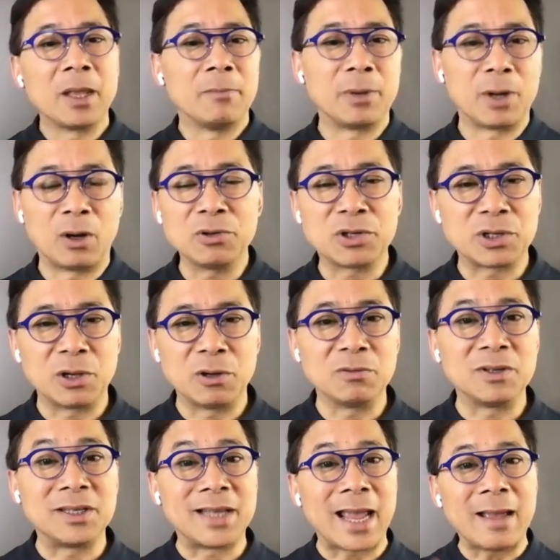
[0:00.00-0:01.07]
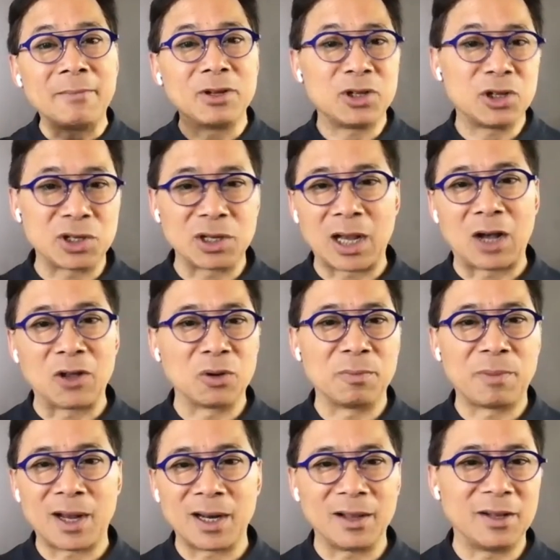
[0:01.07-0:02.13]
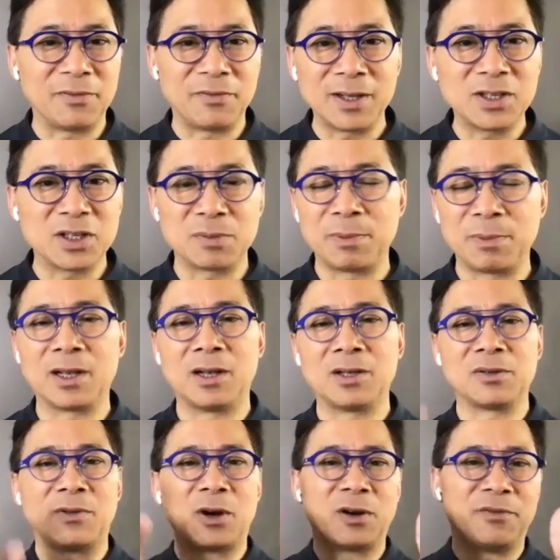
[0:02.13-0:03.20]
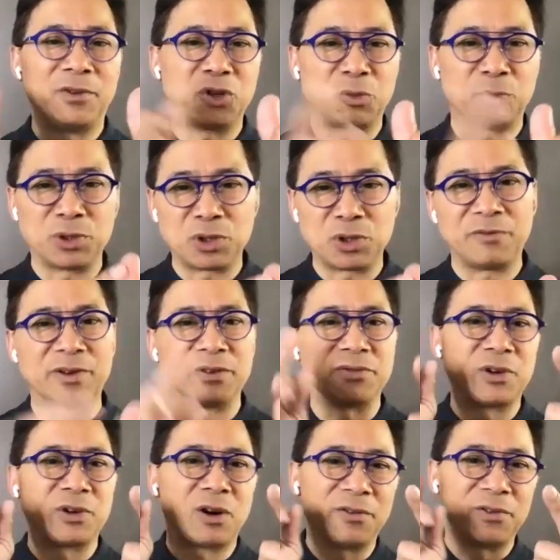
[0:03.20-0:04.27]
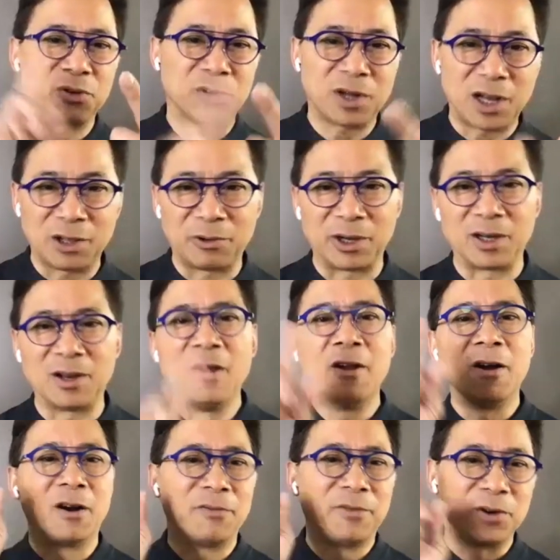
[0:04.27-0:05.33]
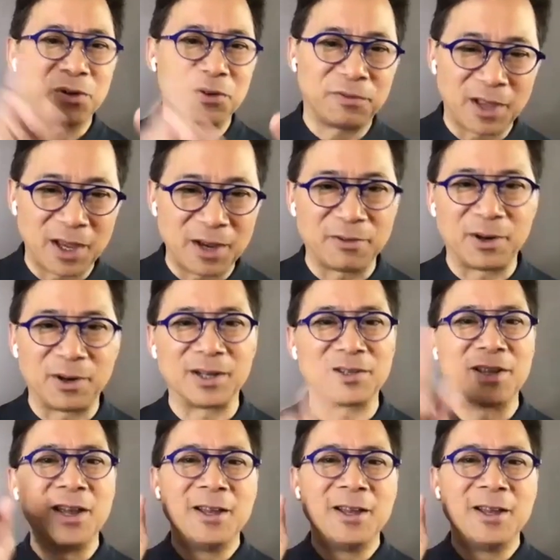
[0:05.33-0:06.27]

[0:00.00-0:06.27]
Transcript: but also damages the other body defenses because of artificial preservatives and artificial coloring, artificial flavorings,